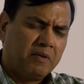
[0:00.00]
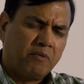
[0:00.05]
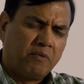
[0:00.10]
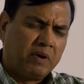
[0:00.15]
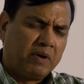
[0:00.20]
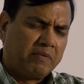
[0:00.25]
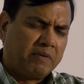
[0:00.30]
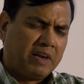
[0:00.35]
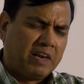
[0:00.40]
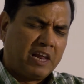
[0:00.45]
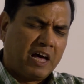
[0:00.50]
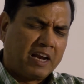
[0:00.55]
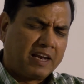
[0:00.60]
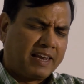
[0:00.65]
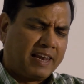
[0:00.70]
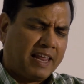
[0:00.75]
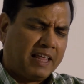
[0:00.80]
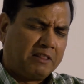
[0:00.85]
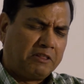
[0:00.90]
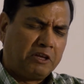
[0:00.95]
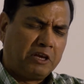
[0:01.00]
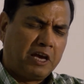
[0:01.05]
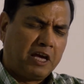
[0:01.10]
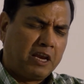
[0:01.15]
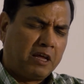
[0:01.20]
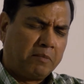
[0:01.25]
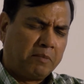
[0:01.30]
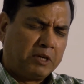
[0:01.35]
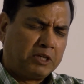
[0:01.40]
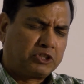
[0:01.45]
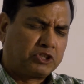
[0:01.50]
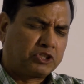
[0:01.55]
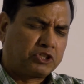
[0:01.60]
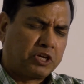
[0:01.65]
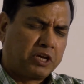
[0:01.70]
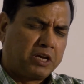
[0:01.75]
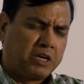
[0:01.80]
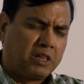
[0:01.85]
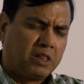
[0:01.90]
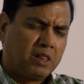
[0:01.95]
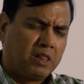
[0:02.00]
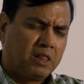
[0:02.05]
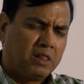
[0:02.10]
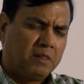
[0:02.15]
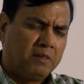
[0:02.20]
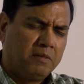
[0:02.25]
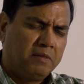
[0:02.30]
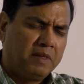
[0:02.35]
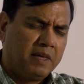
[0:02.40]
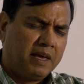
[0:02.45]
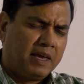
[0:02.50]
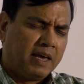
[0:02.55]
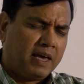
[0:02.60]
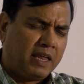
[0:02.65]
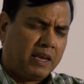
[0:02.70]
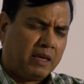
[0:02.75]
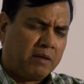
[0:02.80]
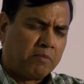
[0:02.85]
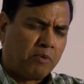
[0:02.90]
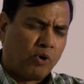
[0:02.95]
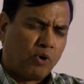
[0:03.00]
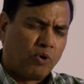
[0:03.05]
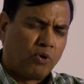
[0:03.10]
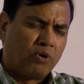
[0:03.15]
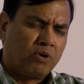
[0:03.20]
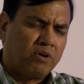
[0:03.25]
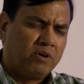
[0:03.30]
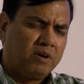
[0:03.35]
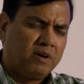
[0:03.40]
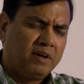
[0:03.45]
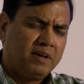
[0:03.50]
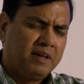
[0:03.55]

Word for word: We will not let the enemy steal anymore.